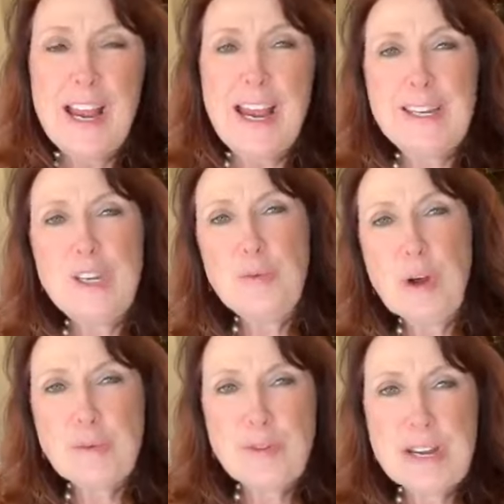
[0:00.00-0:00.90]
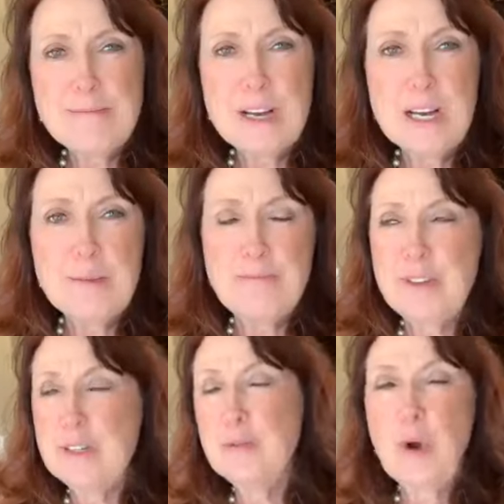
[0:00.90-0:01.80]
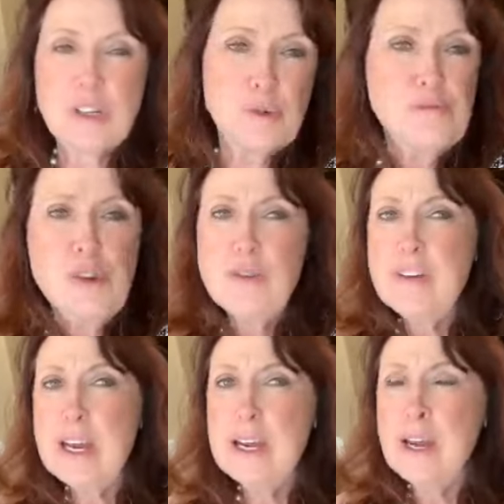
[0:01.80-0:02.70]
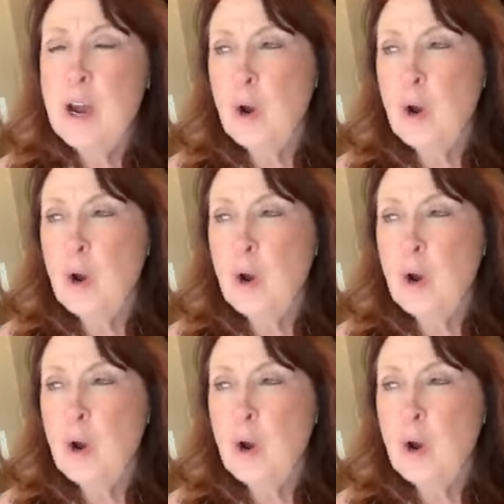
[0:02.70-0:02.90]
and you want to bring them up to watch a movie